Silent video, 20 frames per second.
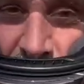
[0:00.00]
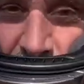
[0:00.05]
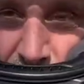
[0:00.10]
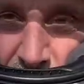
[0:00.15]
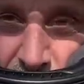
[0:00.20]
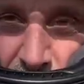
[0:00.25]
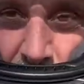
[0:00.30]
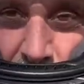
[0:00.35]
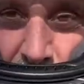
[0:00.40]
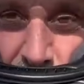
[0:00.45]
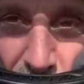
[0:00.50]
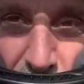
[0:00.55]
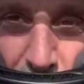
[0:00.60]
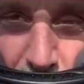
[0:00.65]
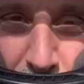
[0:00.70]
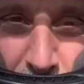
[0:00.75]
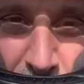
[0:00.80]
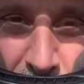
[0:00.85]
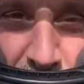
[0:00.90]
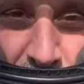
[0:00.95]
the bike
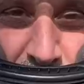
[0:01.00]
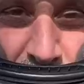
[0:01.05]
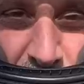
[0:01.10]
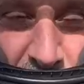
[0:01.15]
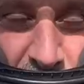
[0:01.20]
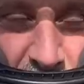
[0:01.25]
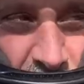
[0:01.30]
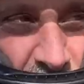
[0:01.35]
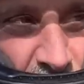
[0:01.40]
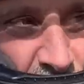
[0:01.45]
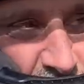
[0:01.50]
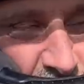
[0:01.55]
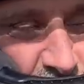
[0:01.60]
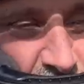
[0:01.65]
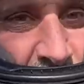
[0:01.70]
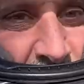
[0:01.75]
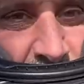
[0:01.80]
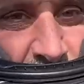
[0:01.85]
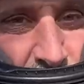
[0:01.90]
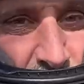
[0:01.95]
for.
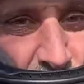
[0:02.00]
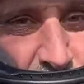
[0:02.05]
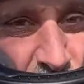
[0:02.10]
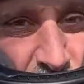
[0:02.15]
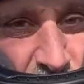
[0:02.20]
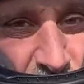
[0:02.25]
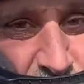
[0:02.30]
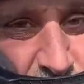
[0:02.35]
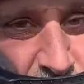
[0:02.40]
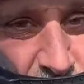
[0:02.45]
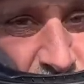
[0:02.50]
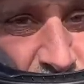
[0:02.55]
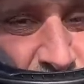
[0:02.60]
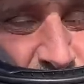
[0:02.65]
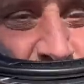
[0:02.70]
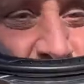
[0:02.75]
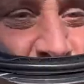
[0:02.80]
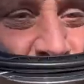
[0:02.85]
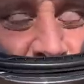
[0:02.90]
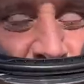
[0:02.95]
Exactly for this
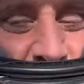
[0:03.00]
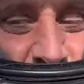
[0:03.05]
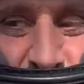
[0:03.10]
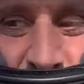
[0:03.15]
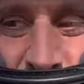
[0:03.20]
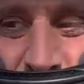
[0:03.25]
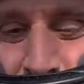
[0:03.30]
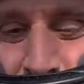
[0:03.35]
reason. Take a look.